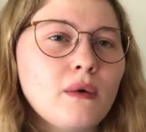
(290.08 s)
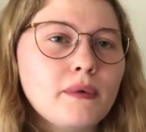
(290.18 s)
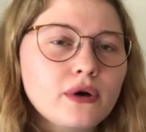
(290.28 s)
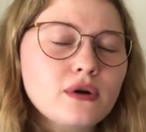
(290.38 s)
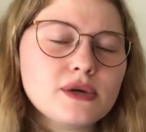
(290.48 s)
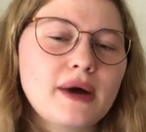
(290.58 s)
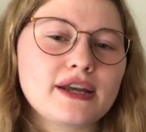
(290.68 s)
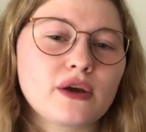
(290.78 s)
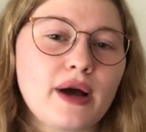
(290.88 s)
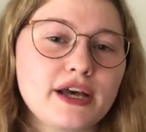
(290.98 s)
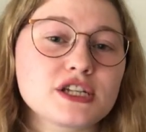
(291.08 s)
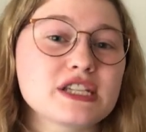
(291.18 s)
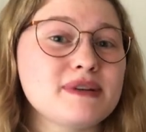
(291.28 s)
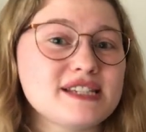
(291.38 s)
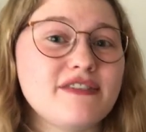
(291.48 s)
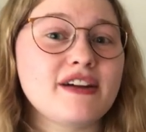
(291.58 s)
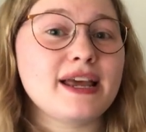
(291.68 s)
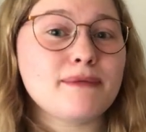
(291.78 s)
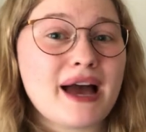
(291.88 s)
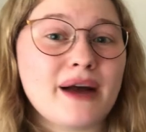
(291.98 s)
We also had a question specifically
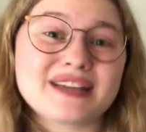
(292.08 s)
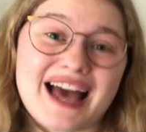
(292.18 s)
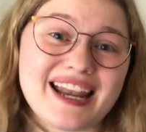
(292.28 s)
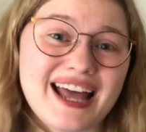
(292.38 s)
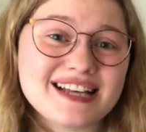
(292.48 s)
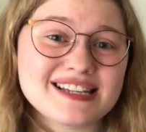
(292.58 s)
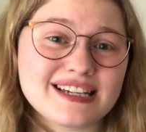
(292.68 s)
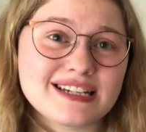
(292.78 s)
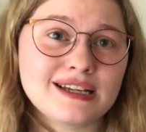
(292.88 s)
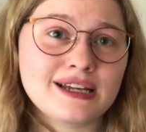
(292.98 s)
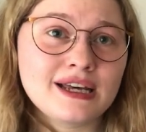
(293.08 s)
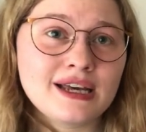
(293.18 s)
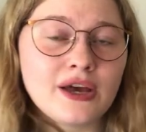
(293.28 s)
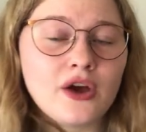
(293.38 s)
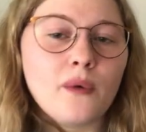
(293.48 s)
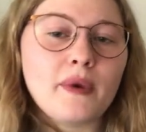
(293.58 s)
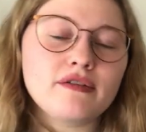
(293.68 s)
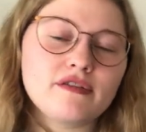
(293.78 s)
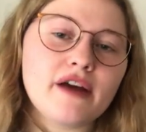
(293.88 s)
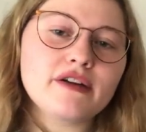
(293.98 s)
about an acid. We have
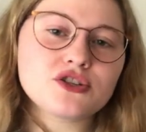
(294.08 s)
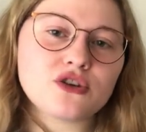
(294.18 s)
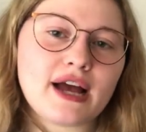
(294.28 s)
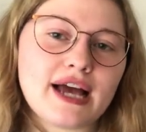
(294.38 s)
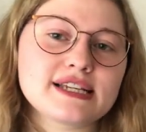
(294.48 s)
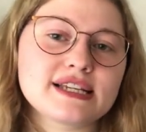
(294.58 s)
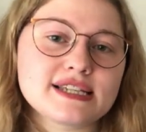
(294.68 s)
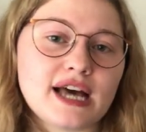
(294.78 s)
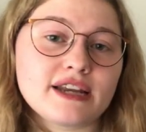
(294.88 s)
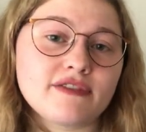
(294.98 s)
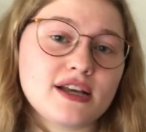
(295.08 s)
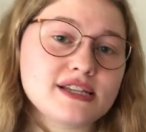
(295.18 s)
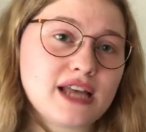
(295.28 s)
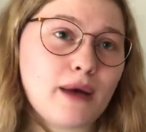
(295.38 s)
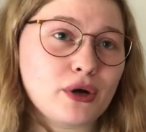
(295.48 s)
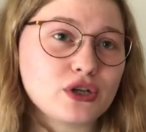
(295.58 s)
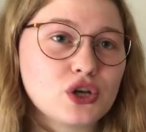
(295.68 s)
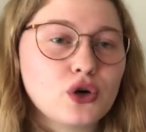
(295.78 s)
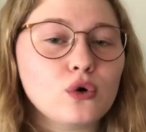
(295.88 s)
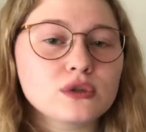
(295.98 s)
a very strong acid inside of our stomachs
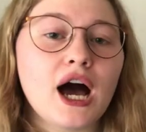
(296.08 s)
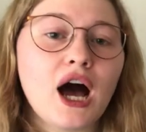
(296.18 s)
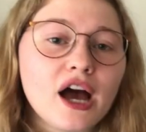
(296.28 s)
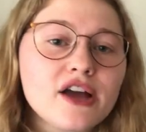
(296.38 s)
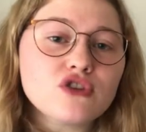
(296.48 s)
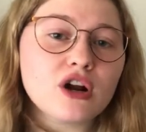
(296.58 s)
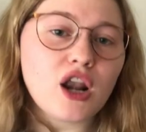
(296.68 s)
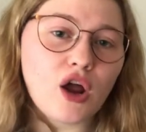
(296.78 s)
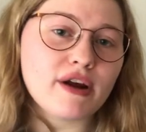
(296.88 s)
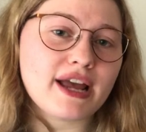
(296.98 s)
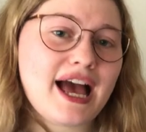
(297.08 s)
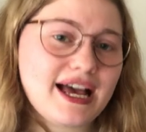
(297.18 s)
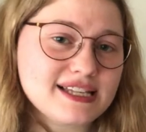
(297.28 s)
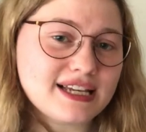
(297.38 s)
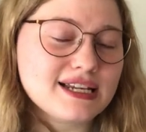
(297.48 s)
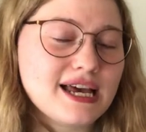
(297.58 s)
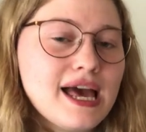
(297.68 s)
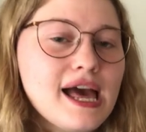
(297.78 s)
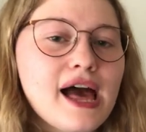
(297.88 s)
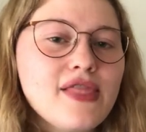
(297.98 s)
called hydrochloric acid,
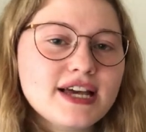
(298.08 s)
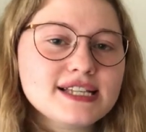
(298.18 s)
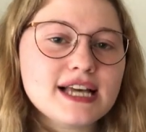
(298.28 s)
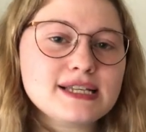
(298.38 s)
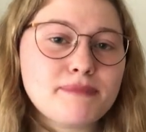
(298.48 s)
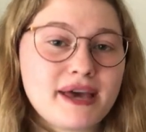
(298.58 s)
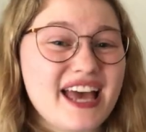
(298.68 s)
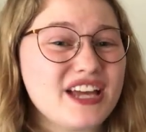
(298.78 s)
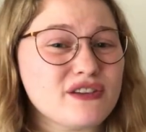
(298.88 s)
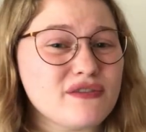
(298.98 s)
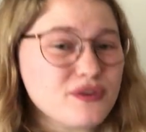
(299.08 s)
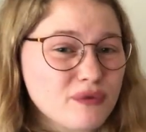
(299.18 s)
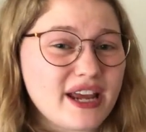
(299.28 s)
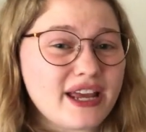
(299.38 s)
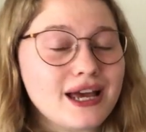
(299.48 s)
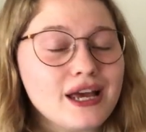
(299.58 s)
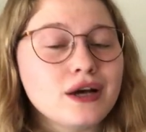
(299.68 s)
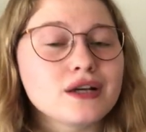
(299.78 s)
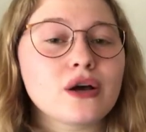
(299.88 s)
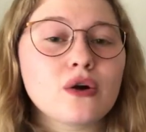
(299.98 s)
and this has a pH of 3,
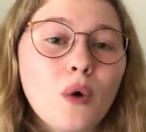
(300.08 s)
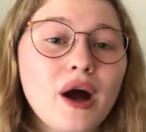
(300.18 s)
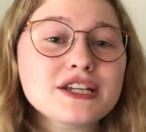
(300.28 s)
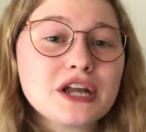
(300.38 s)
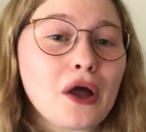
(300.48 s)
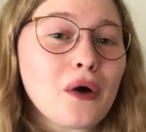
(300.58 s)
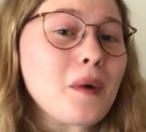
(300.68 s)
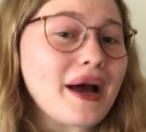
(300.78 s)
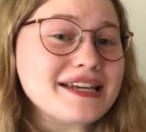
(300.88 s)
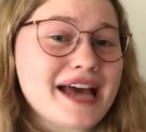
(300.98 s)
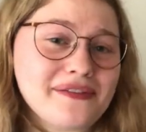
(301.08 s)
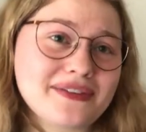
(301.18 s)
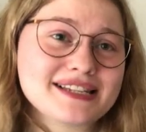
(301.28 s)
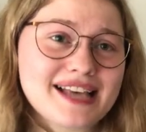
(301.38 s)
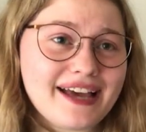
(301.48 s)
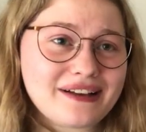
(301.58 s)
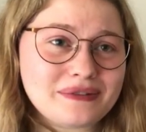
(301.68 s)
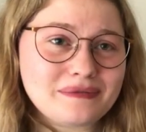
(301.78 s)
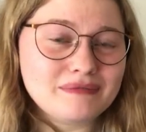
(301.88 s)
so quite a long way down the scale.